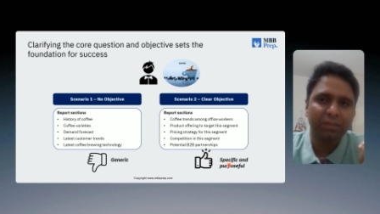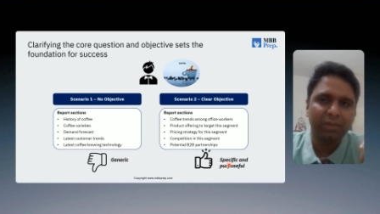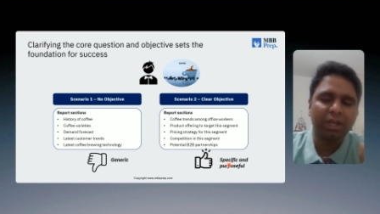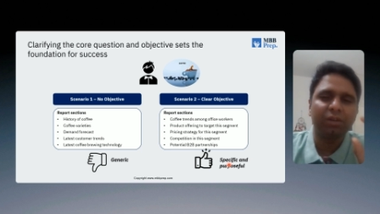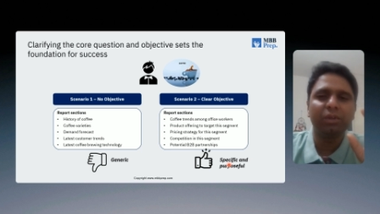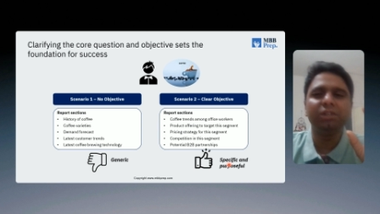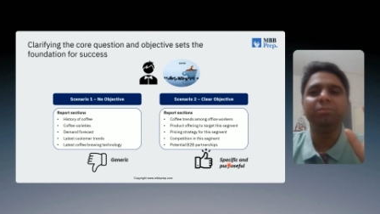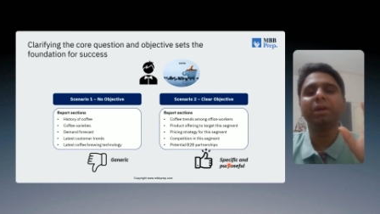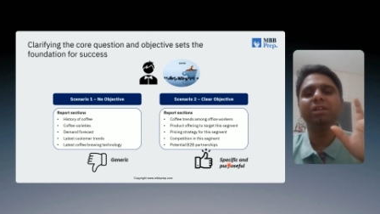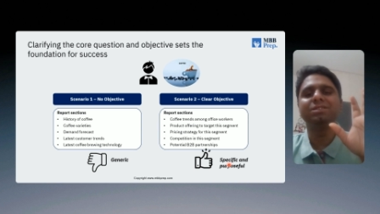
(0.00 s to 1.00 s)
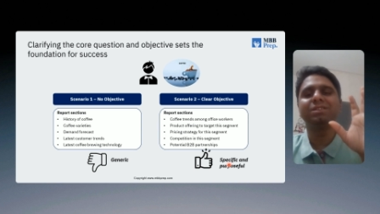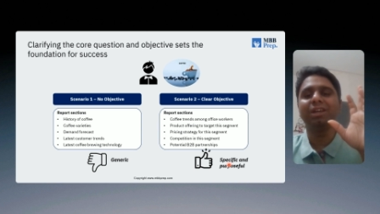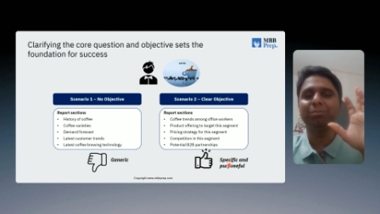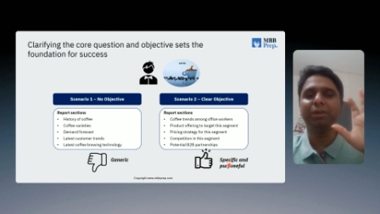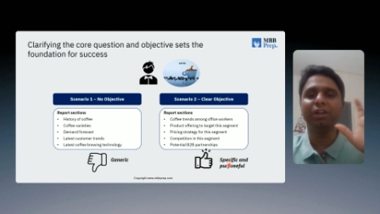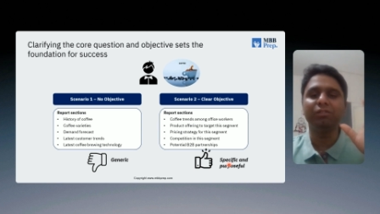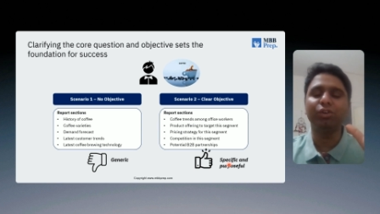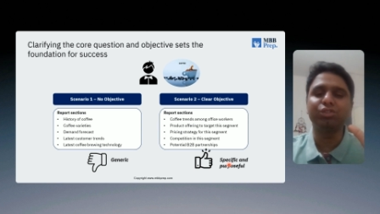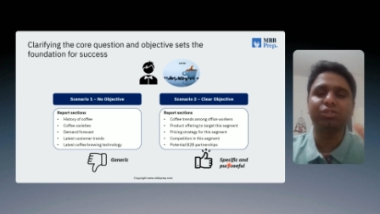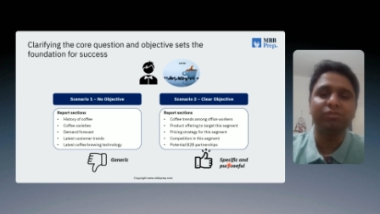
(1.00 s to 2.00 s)
right, whether McKinsey helping a
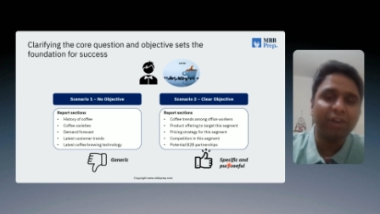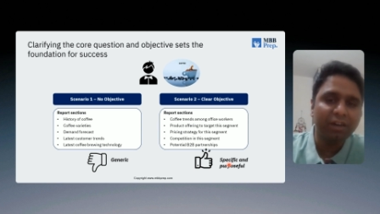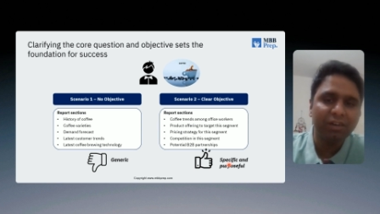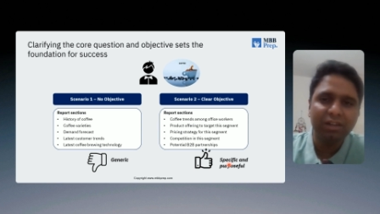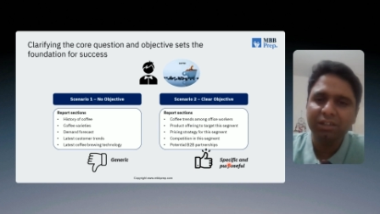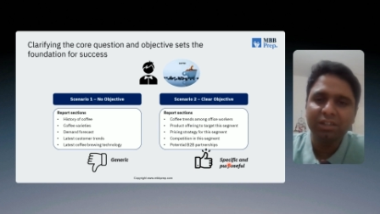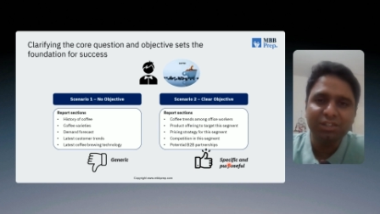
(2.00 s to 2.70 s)
Fortune 500